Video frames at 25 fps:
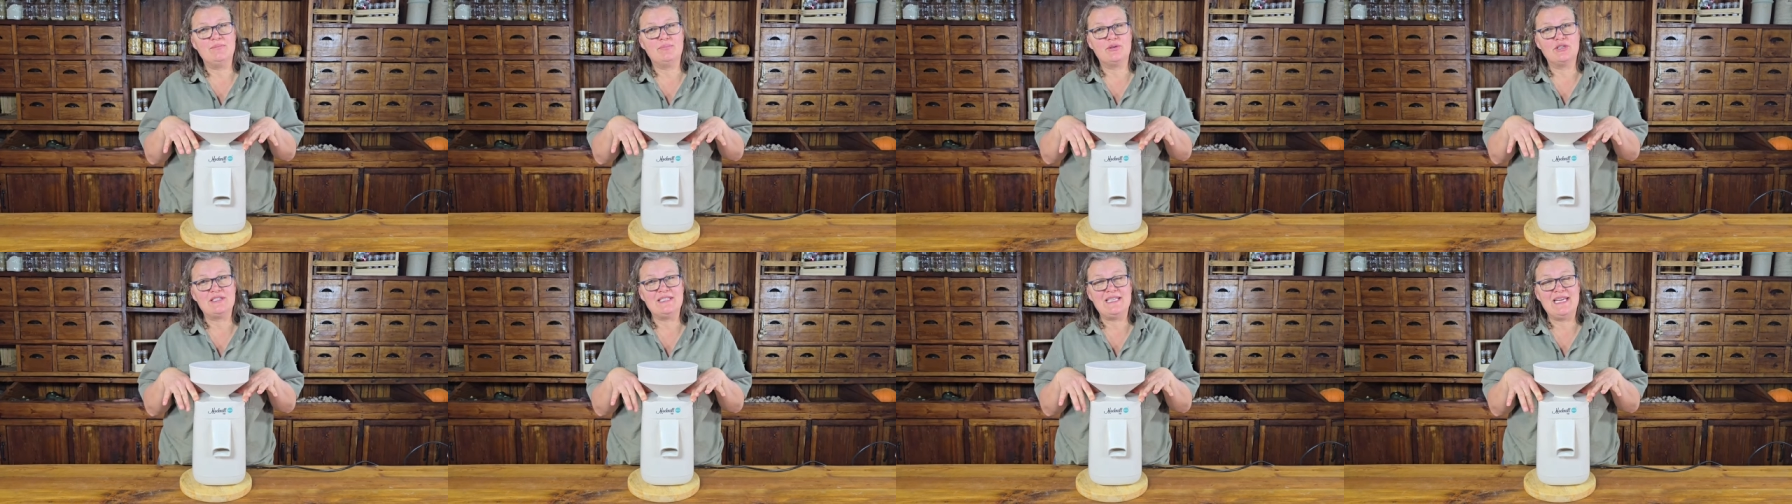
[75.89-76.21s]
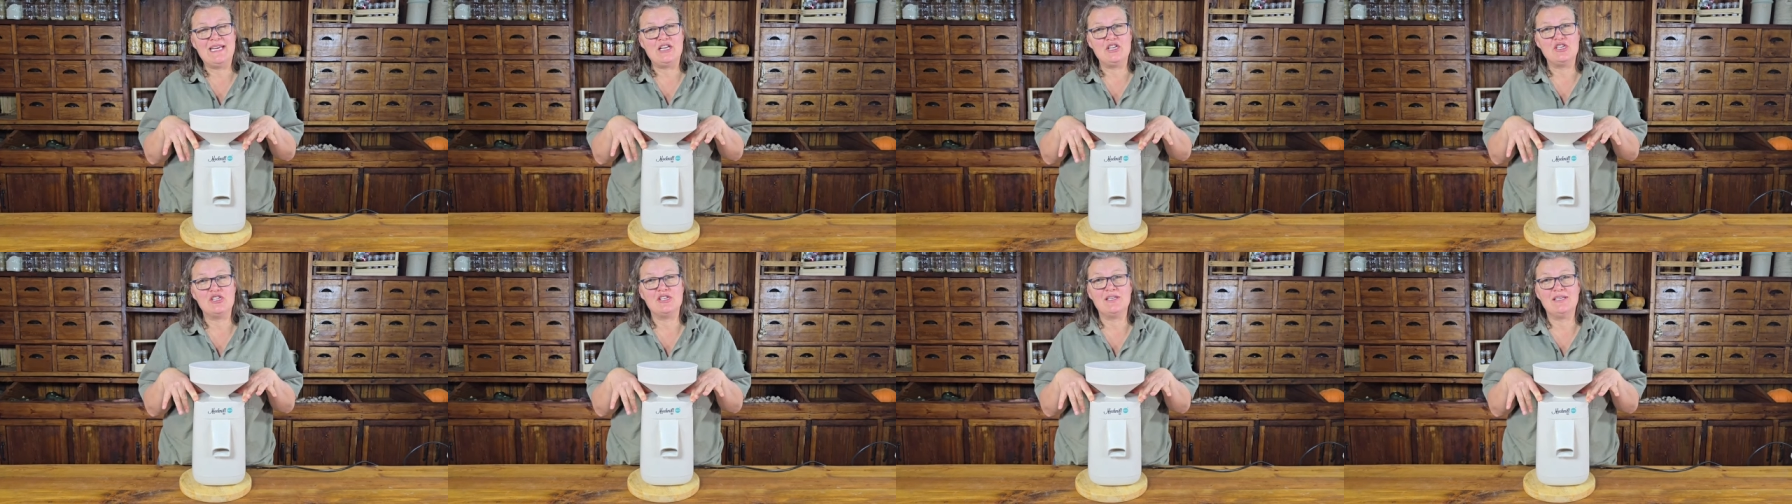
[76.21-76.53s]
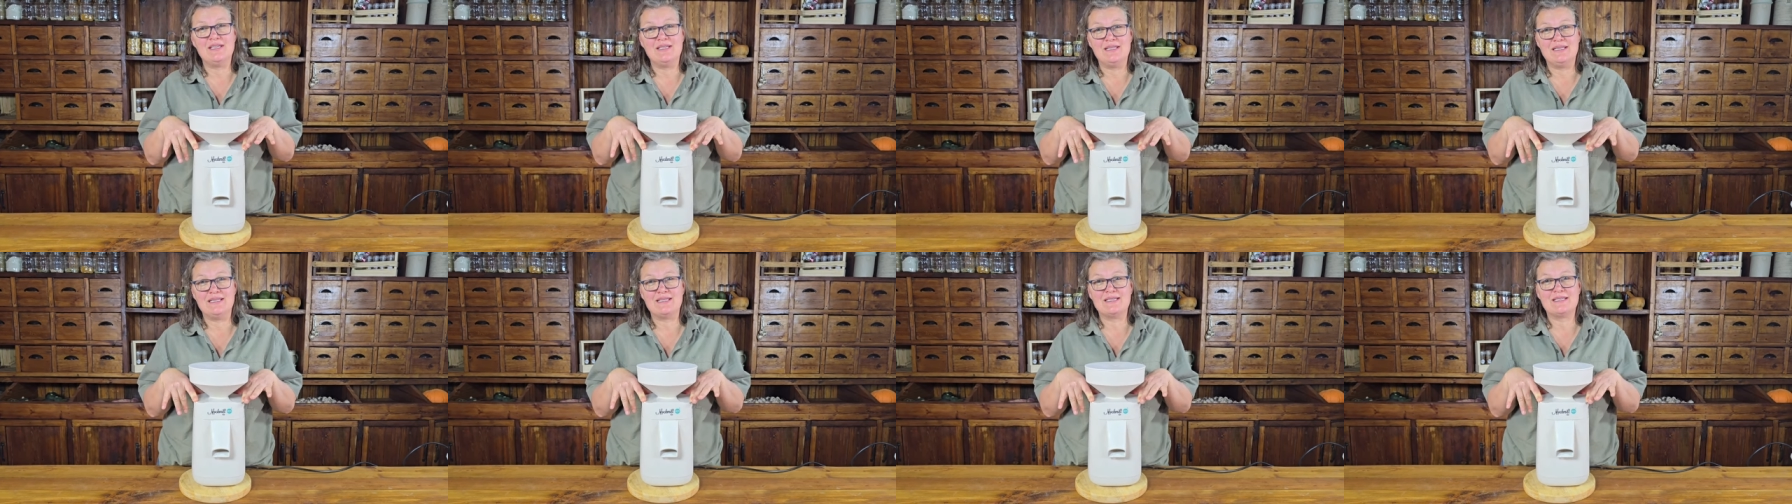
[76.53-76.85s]

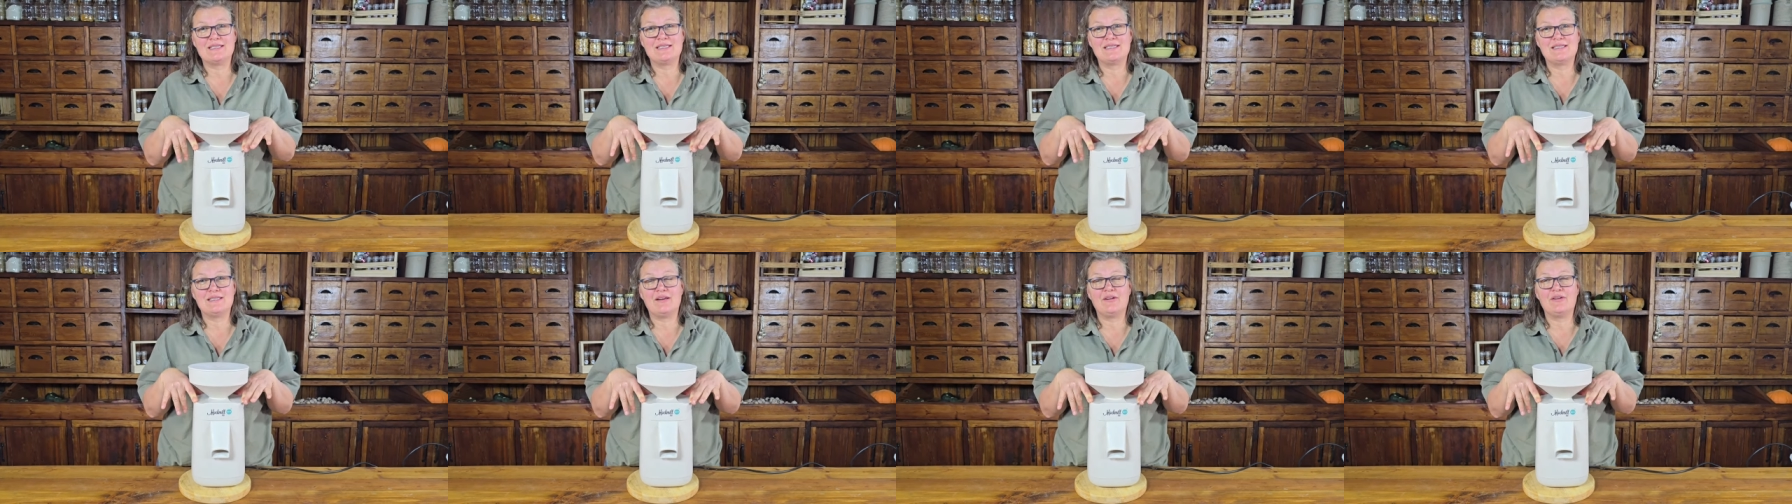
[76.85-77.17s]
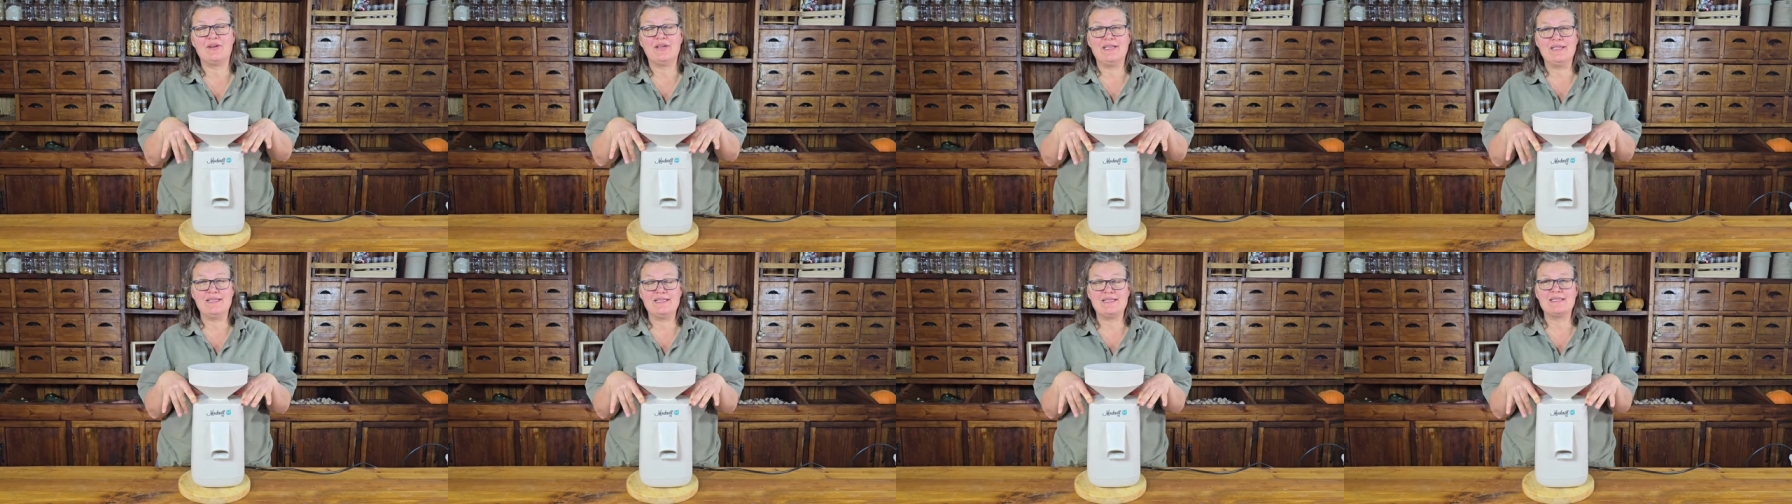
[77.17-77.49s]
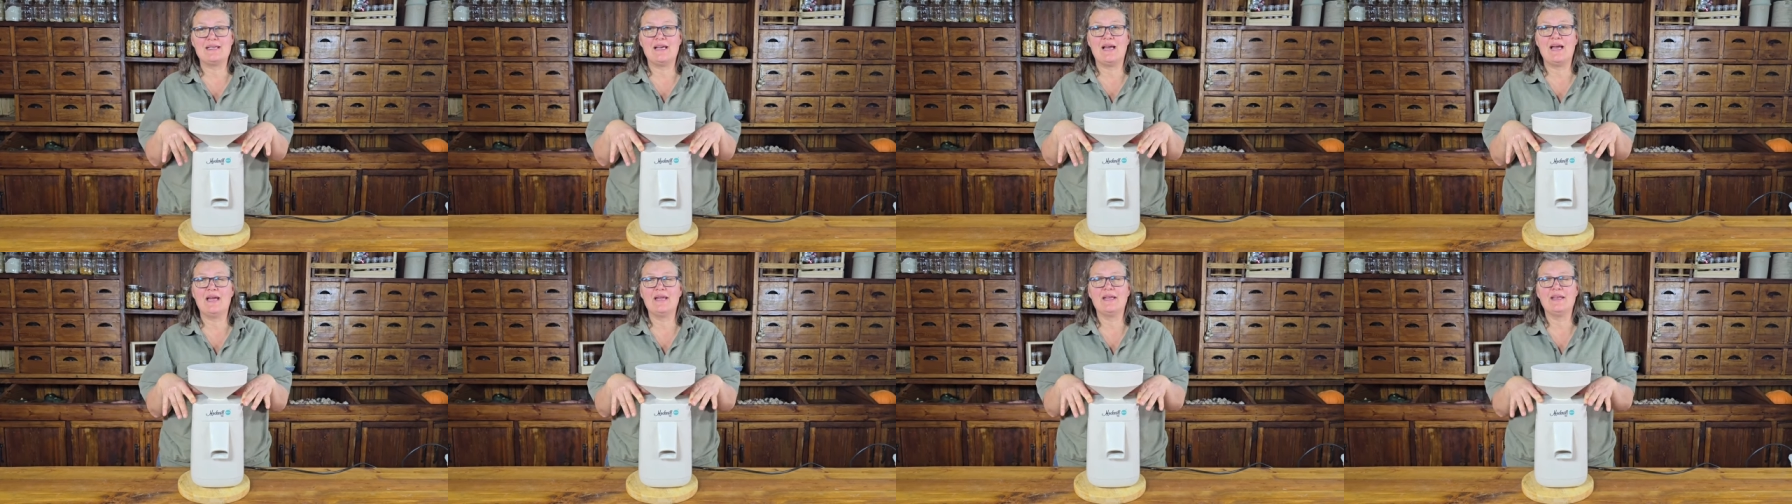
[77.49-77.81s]
protection discs that are
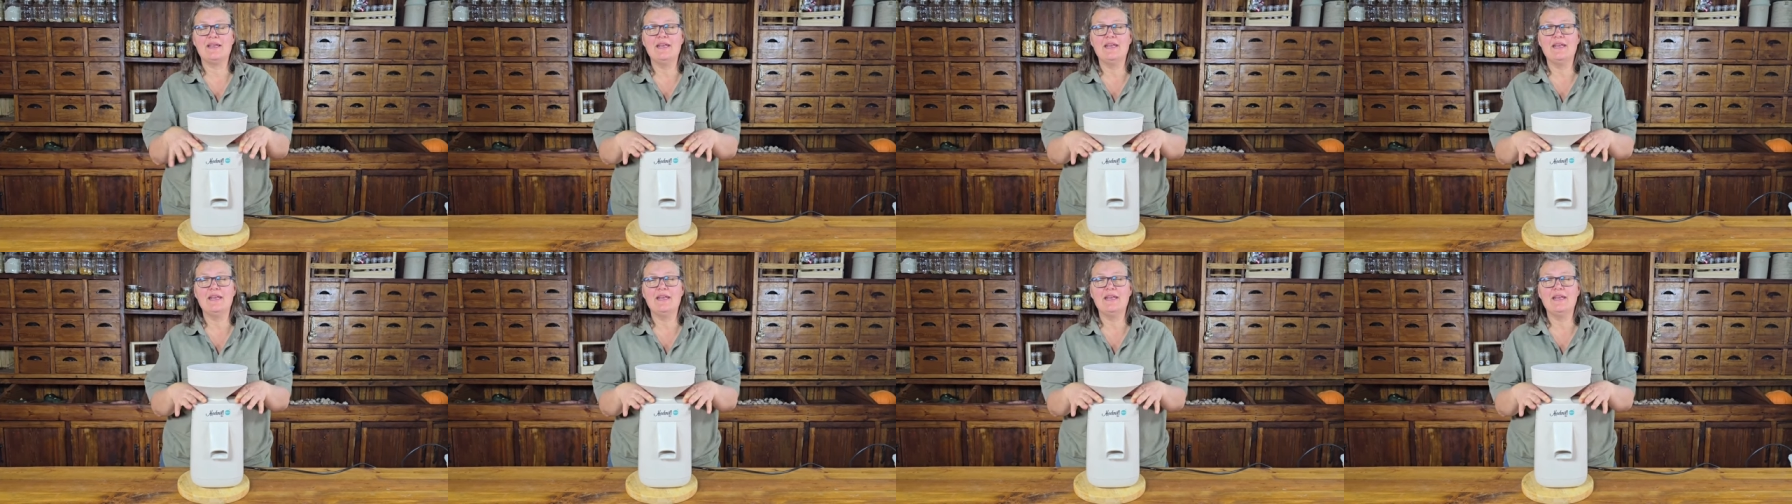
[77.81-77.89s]
inside.